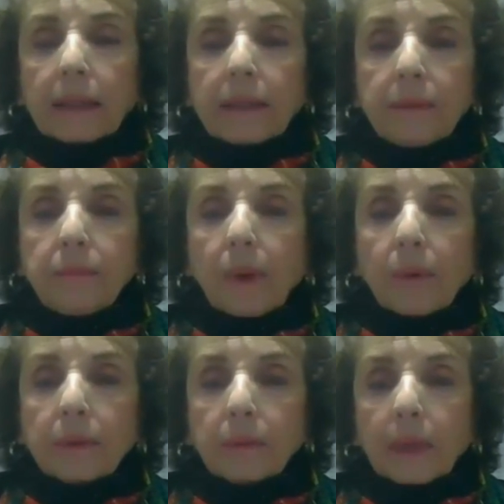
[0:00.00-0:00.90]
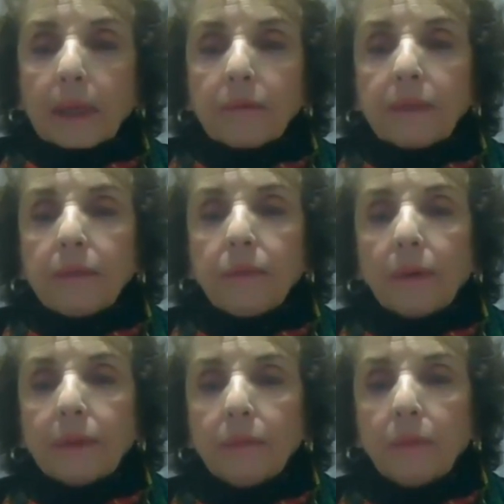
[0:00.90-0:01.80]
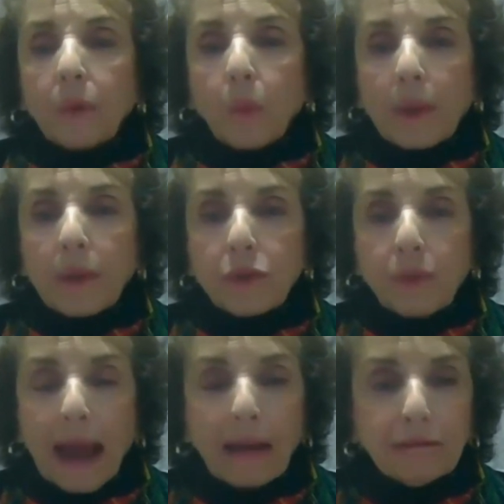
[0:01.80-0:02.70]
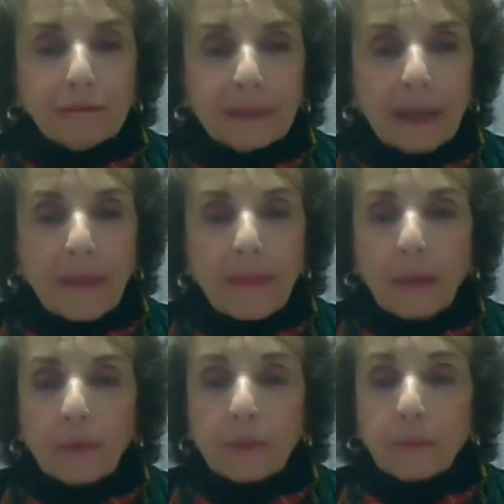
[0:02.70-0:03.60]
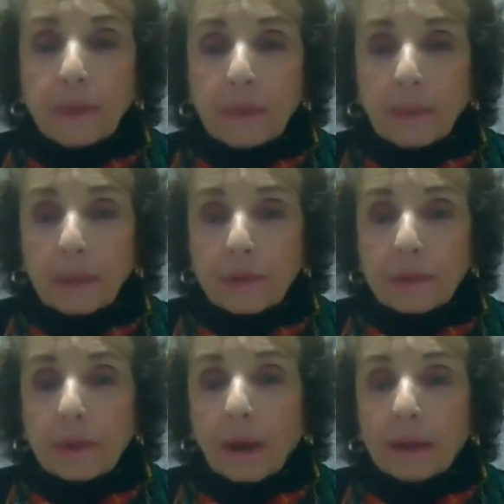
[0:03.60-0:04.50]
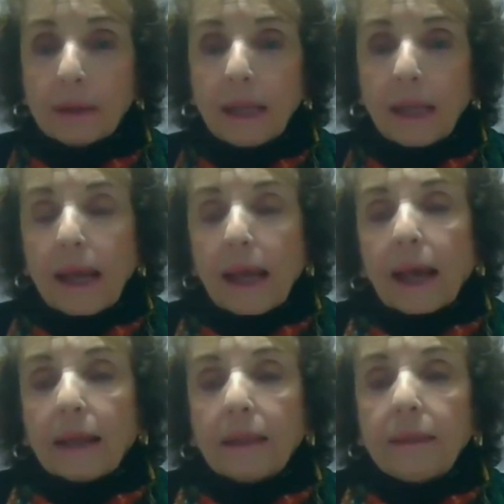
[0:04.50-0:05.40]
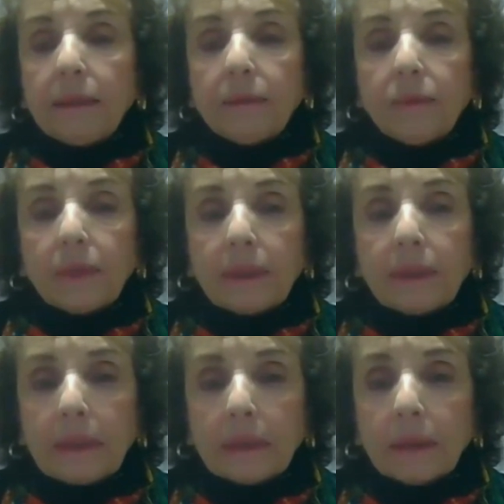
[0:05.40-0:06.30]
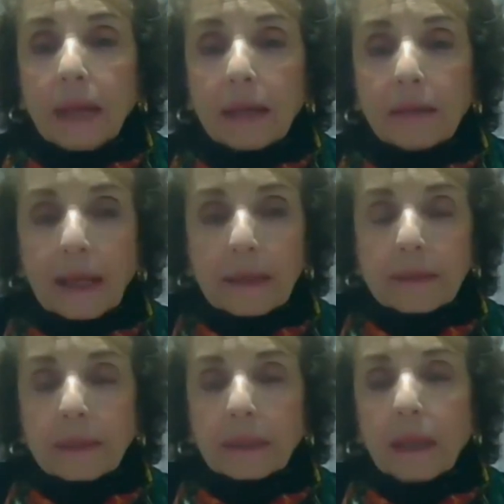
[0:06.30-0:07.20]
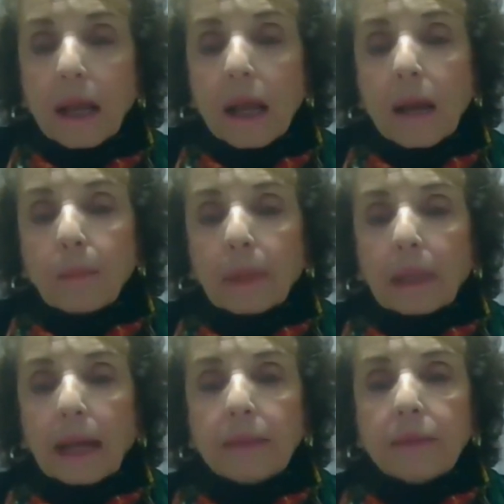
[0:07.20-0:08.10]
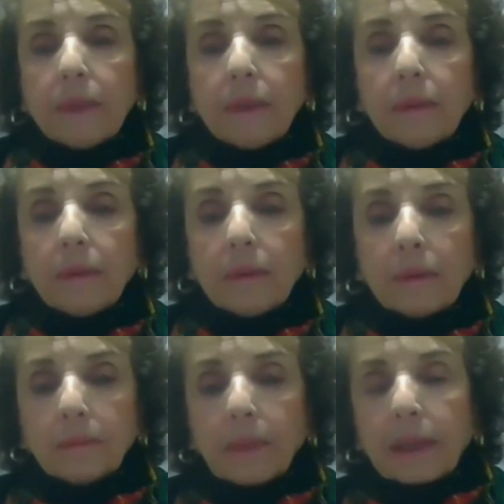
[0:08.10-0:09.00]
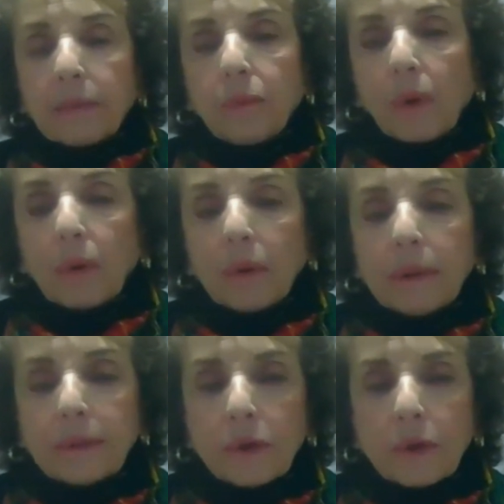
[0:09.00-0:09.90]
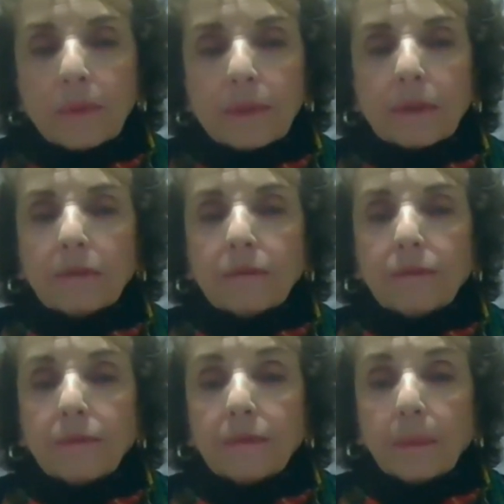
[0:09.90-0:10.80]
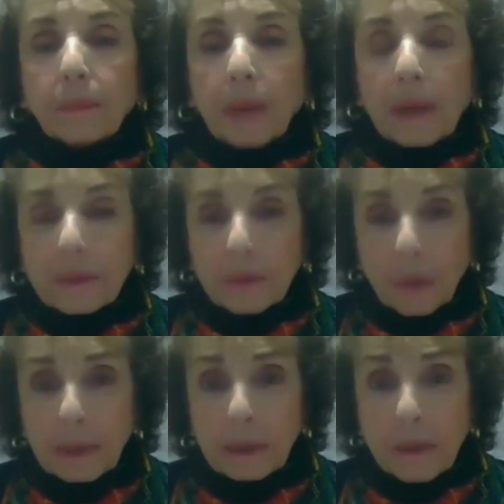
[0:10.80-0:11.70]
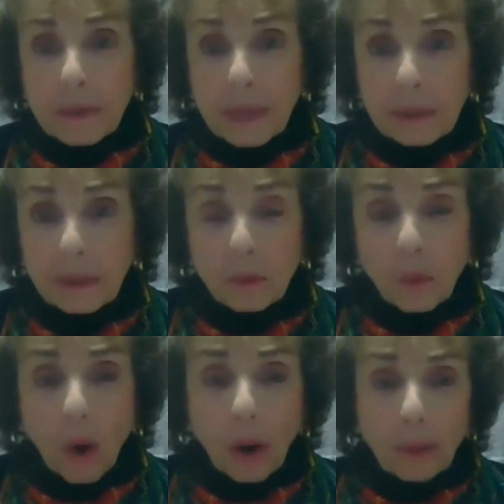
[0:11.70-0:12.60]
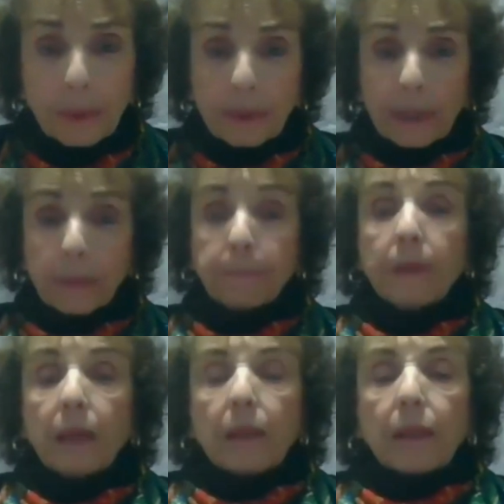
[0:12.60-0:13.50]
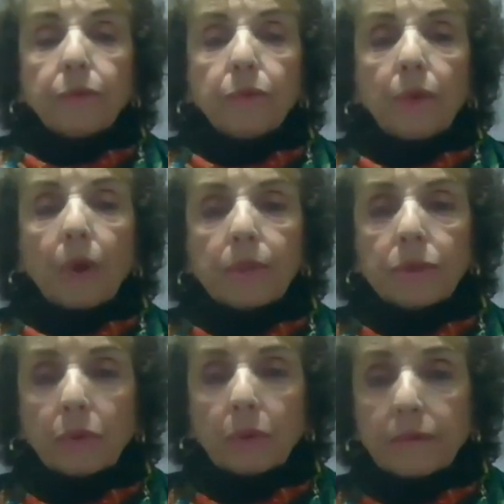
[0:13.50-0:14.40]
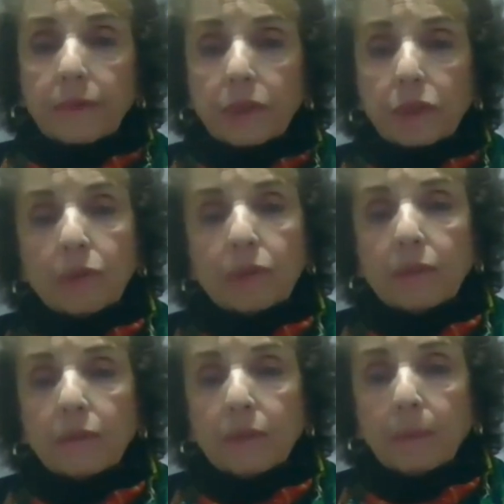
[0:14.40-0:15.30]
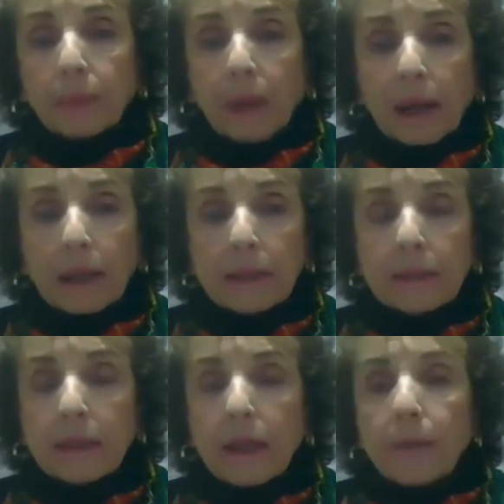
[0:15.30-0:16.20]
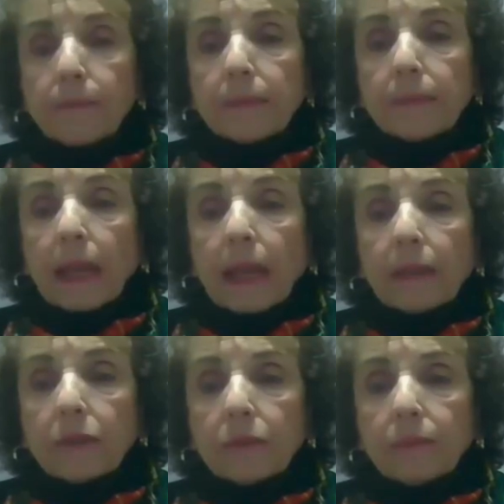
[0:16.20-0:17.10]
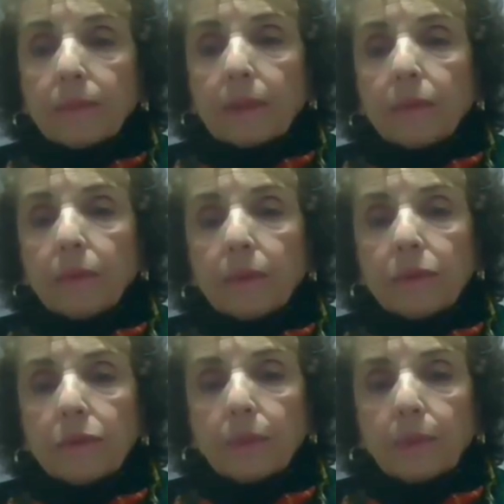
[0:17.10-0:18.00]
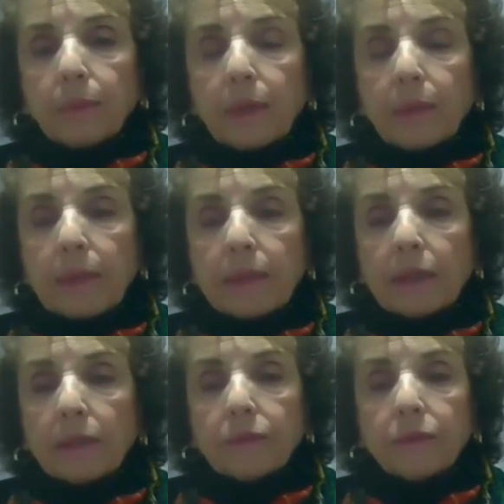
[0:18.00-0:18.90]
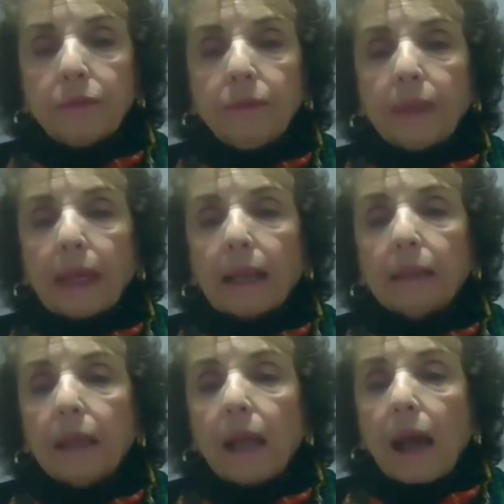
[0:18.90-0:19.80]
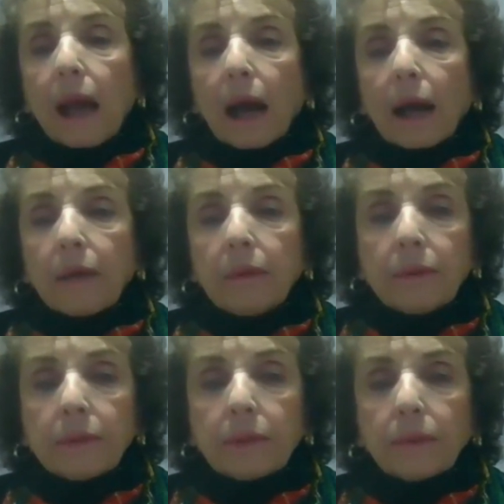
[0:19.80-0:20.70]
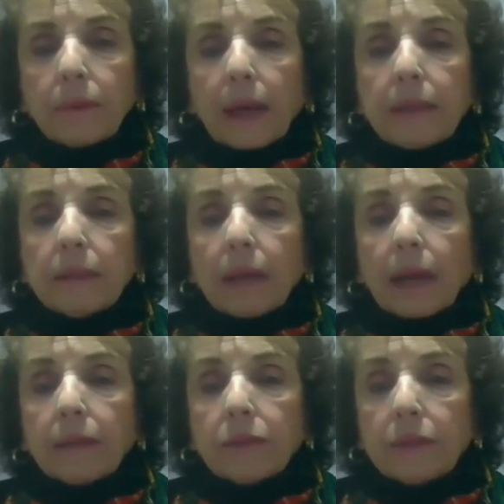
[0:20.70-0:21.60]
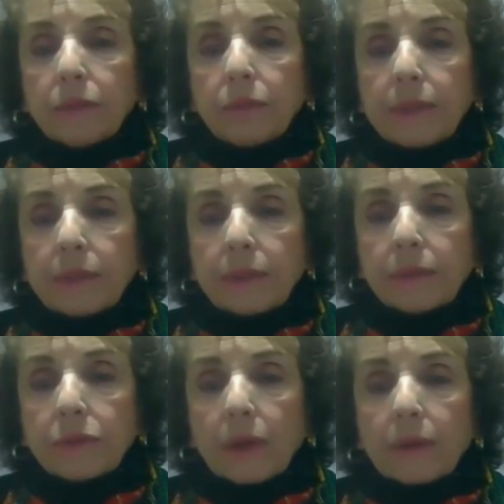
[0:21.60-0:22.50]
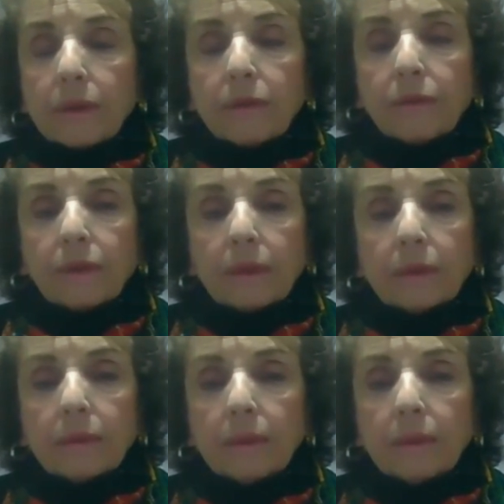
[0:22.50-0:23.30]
he wrote whatever he wrote, he wrote one draft, and that was pretty much done. And he didn't really need a lot of editing. But I did my role in terms of the Bronx Nobody Knows, I did walk with him through almost all of the streets of the Bronx. And in order to prepare myself to do that, I also I I did research on the different